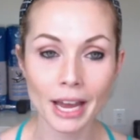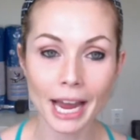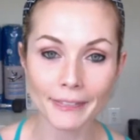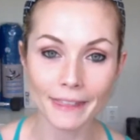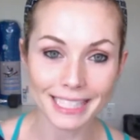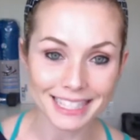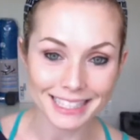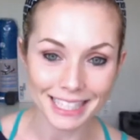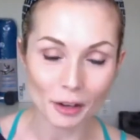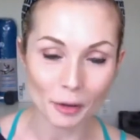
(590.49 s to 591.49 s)
and they
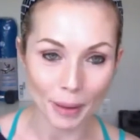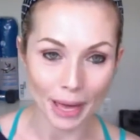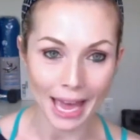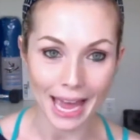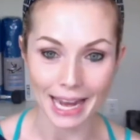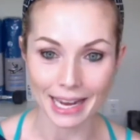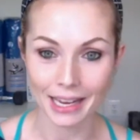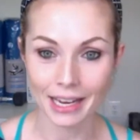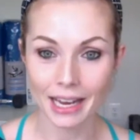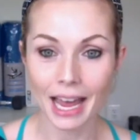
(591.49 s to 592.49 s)
still pay
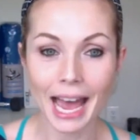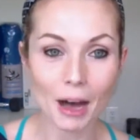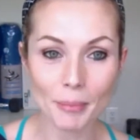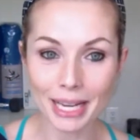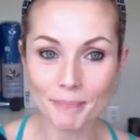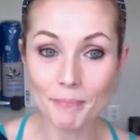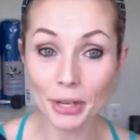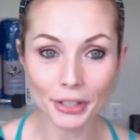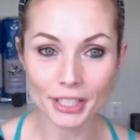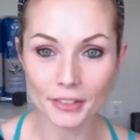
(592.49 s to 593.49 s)
how many
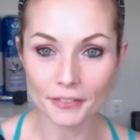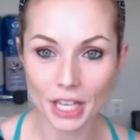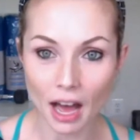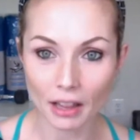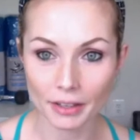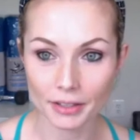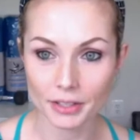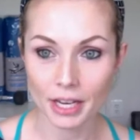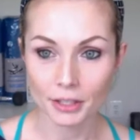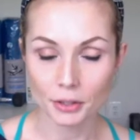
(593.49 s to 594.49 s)
millions of
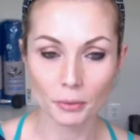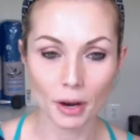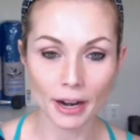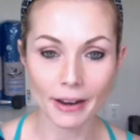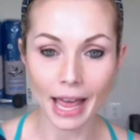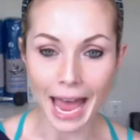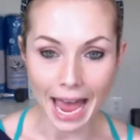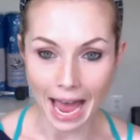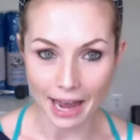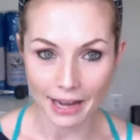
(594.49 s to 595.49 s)
dollars to run an
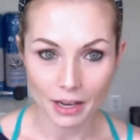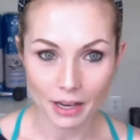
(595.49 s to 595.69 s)
ad